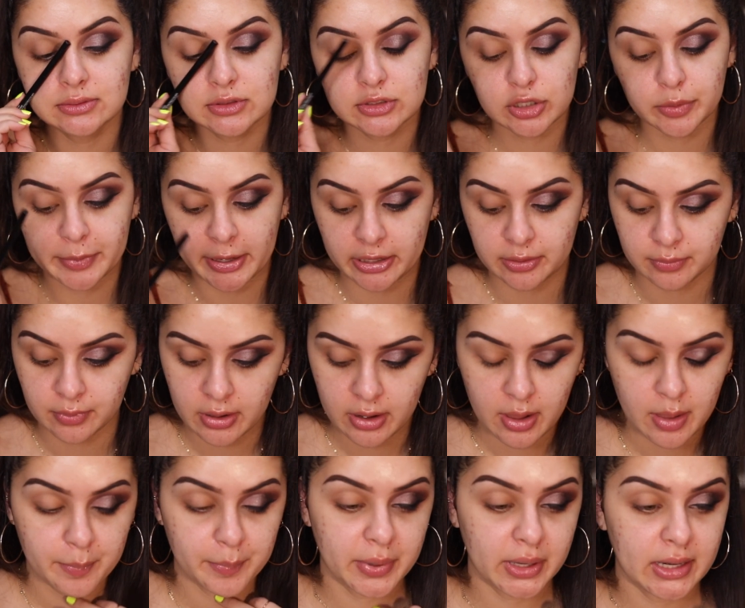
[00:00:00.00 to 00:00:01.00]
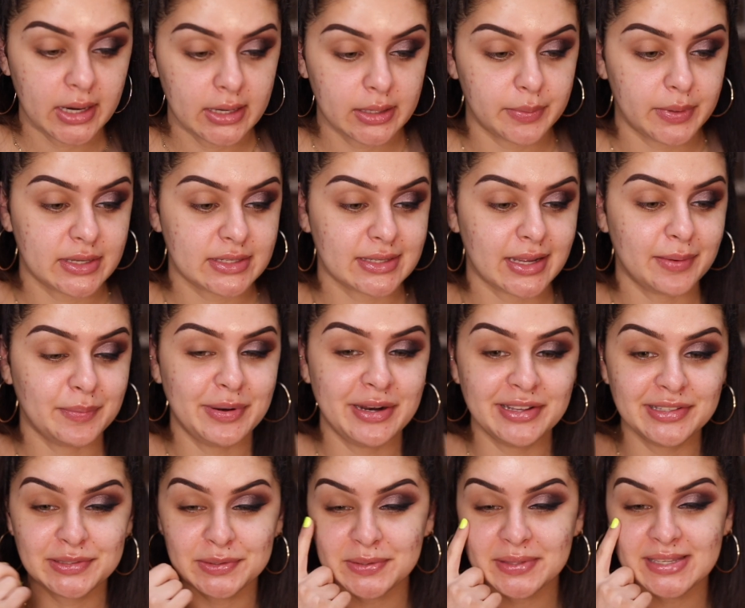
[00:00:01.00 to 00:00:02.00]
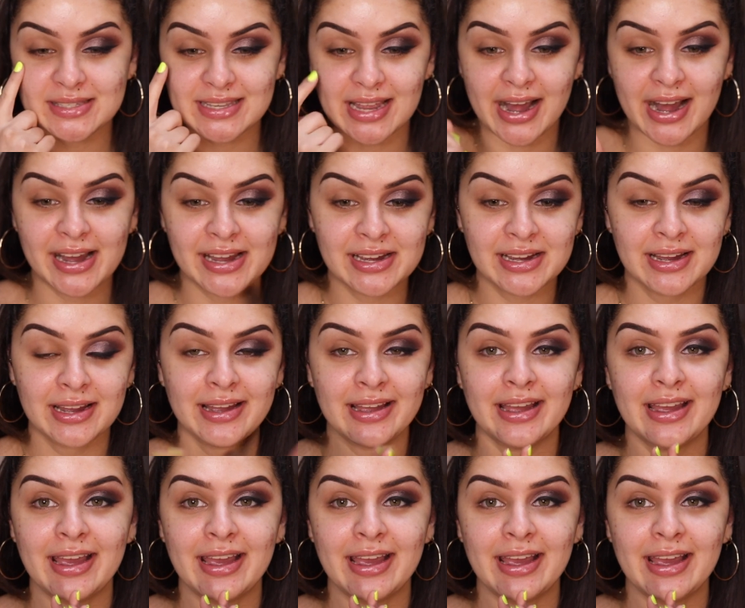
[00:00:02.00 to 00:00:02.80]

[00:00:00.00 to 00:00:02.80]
So bad. But anyways, I'm going to do this eye.